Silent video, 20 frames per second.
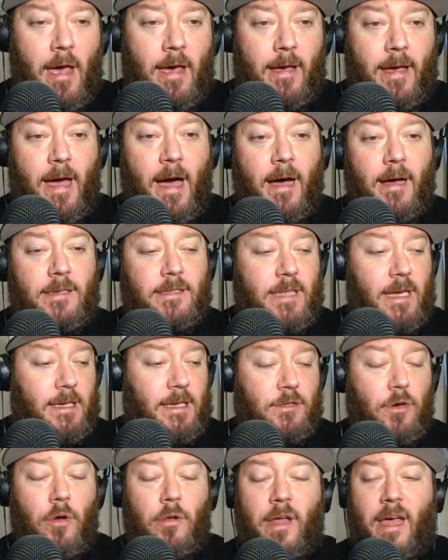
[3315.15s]
And guys,
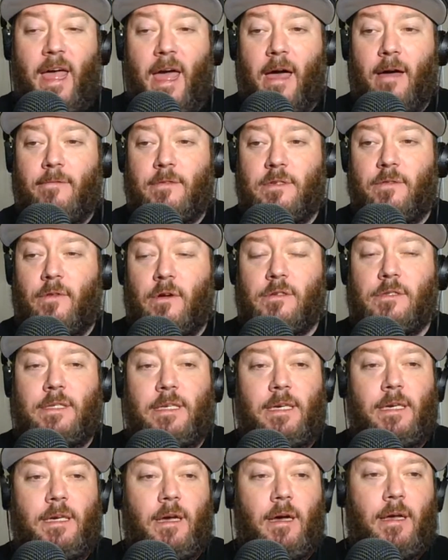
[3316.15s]
that is all I have as far
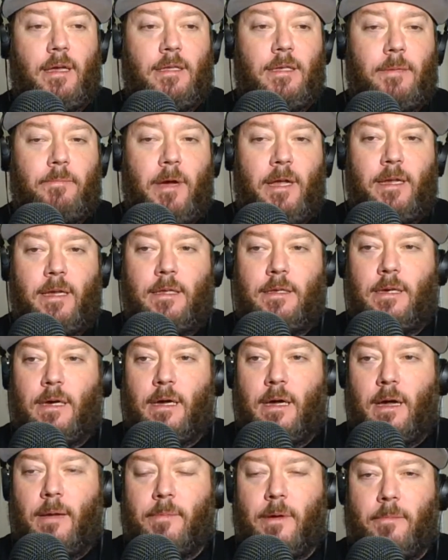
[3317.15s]
as the independent
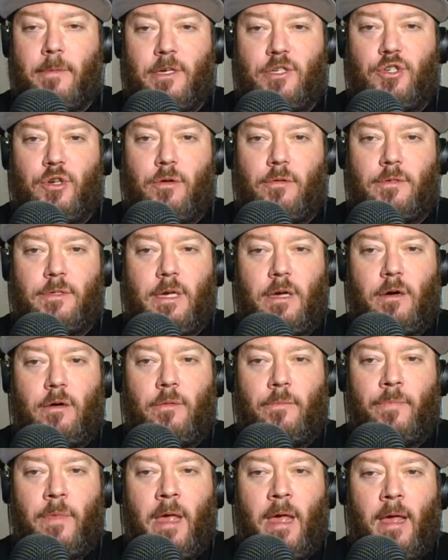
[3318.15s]
upcoming shows
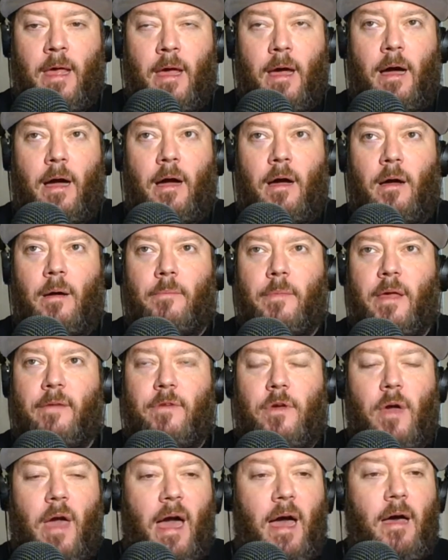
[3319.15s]
go.
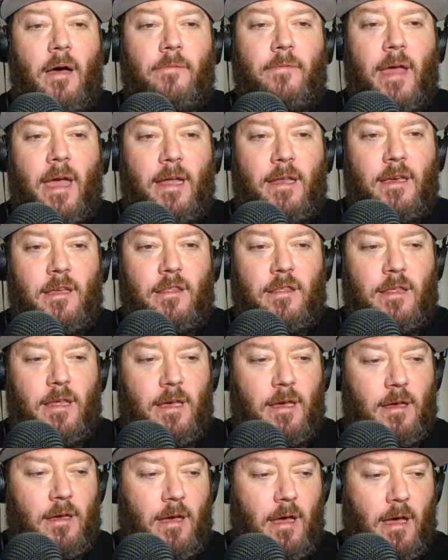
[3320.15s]
If you have
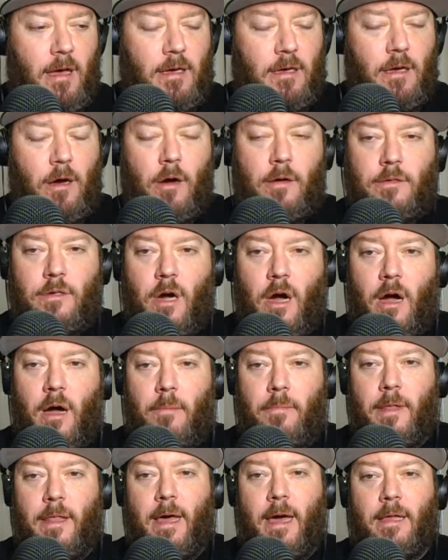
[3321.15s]
anything on
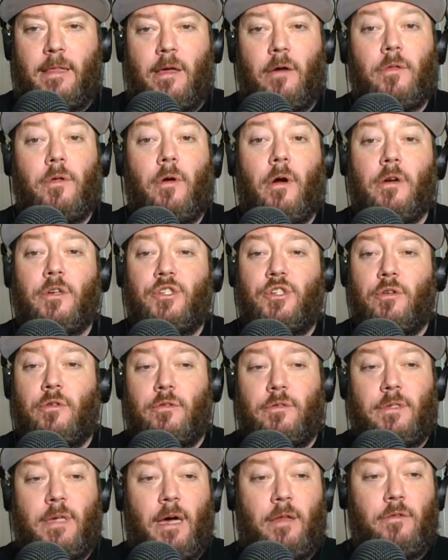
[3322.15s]
top of that, now there are
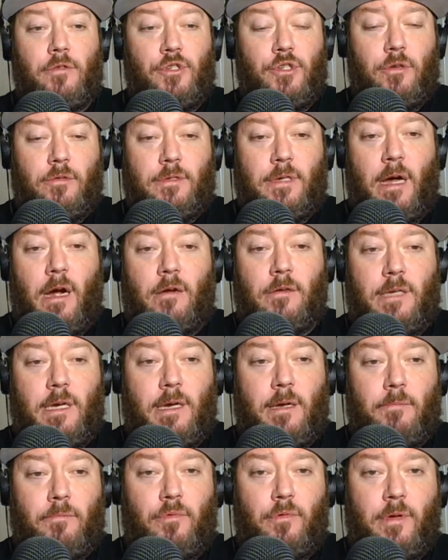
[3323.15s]
other shows that are
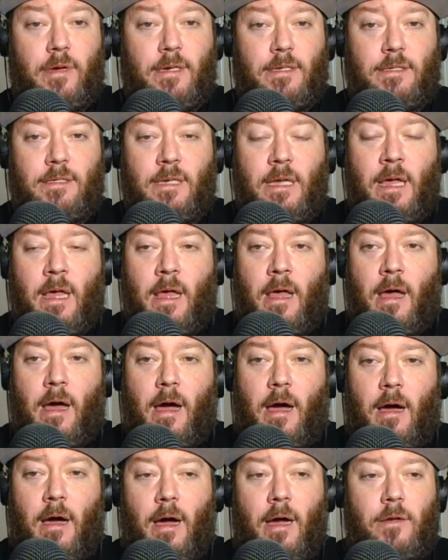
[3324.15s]
taking place.
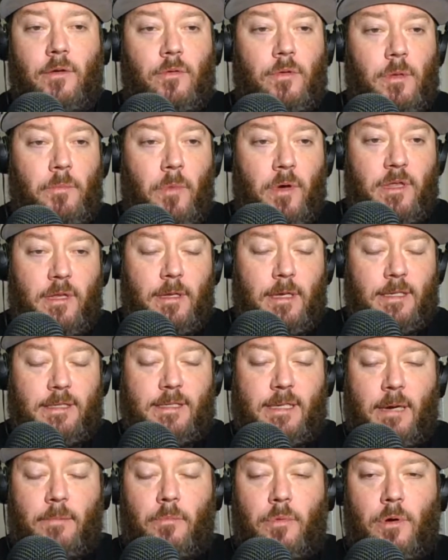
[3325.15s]
I know the month of
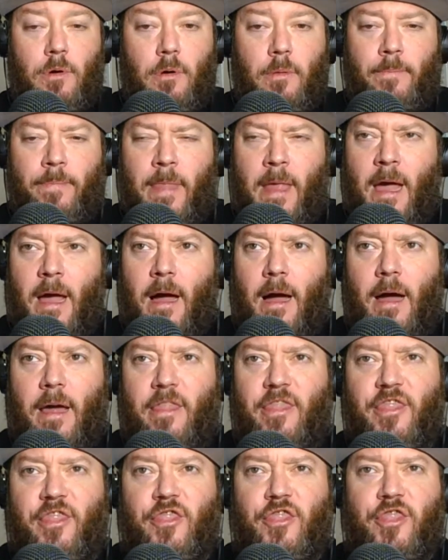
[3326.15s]
December,
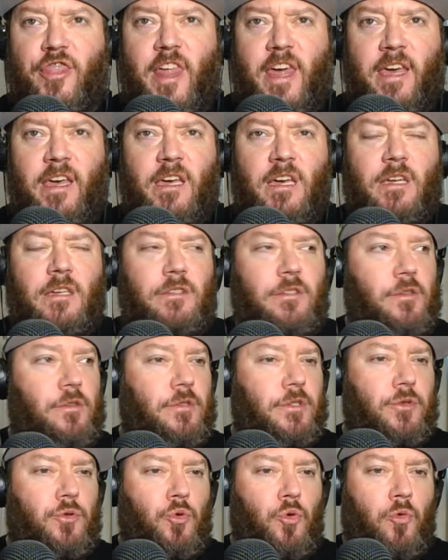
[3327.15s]
I think
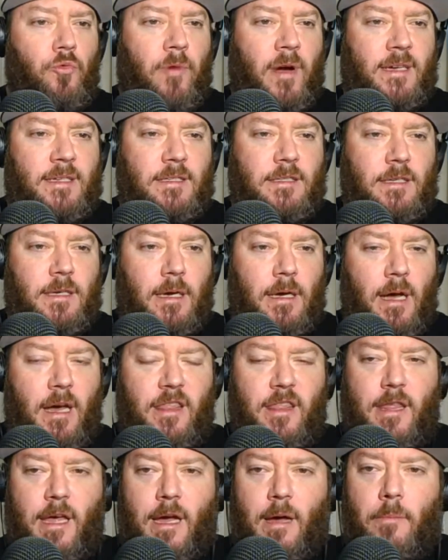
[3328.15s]
New School Wrestling,
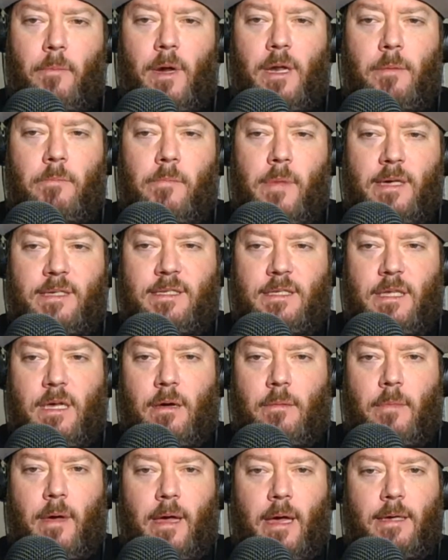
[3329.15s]
I think I might have missed
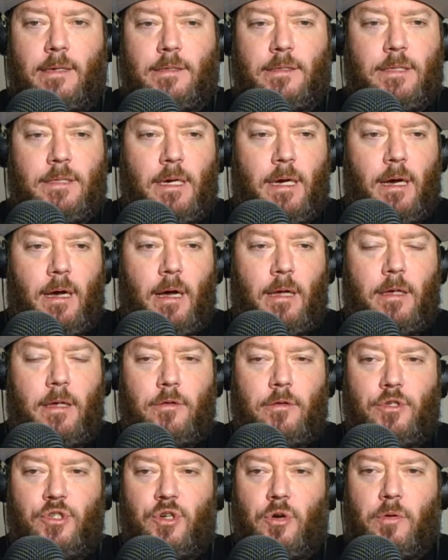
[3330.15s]
them as
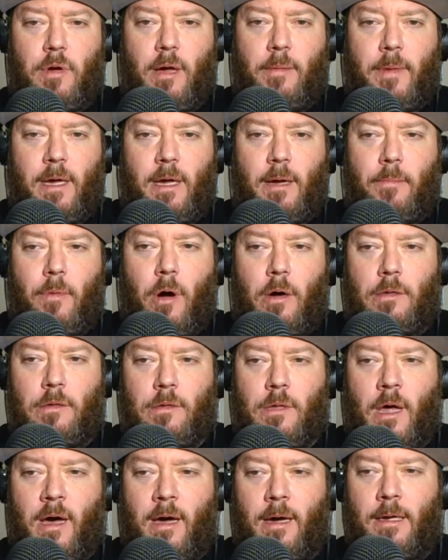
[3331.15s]
another show coming up
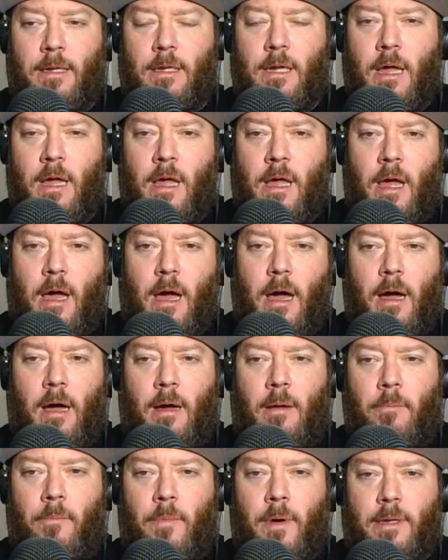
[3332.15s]
online.
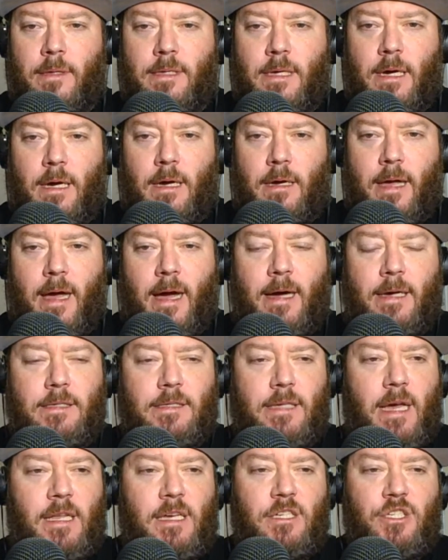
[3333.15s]
But
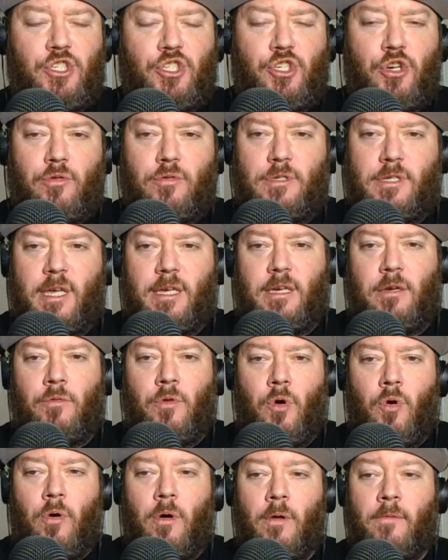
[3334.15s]
guys, any shows that you
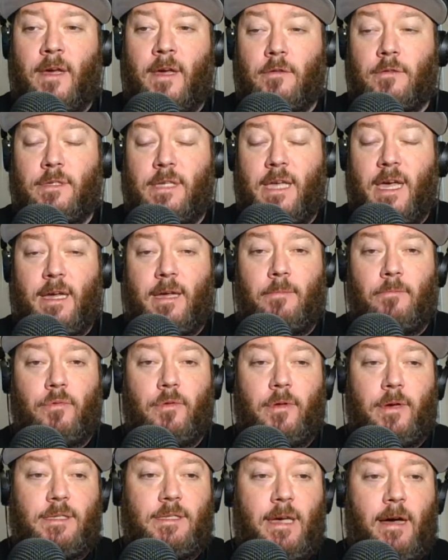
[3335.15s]
know of that are taking
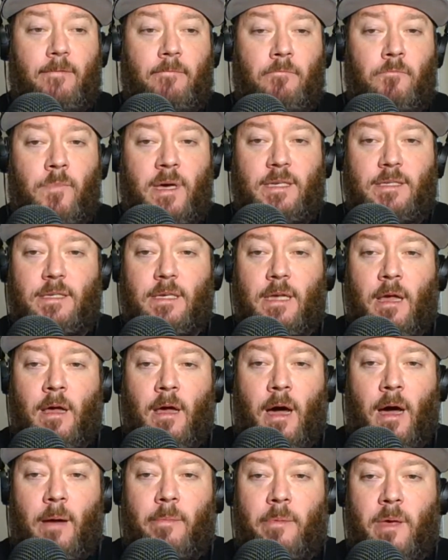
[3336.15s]
place, I've missed,
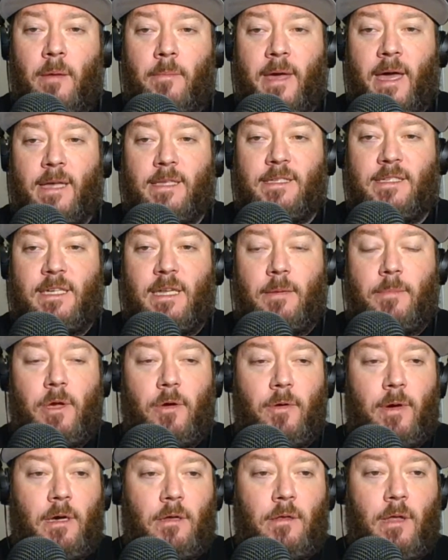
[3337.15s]
upcoming at
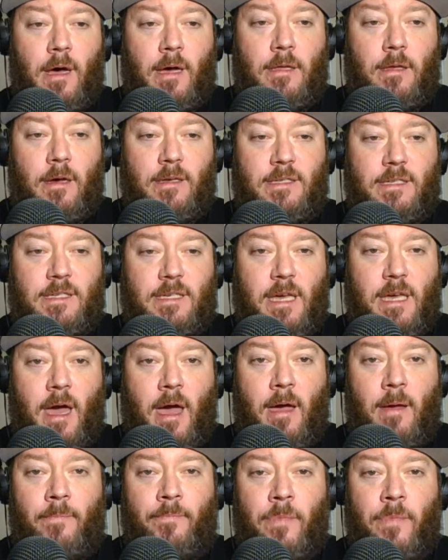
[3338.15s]

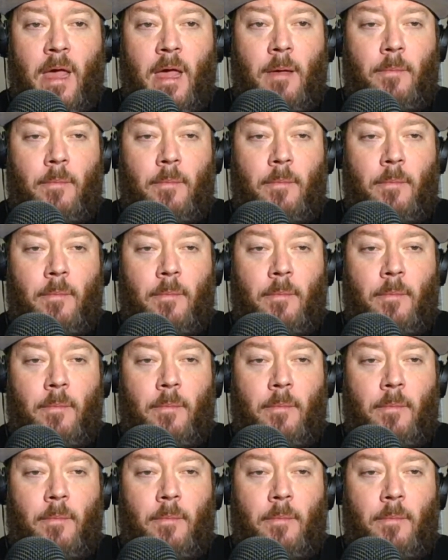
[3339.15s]
cwnonline.ca.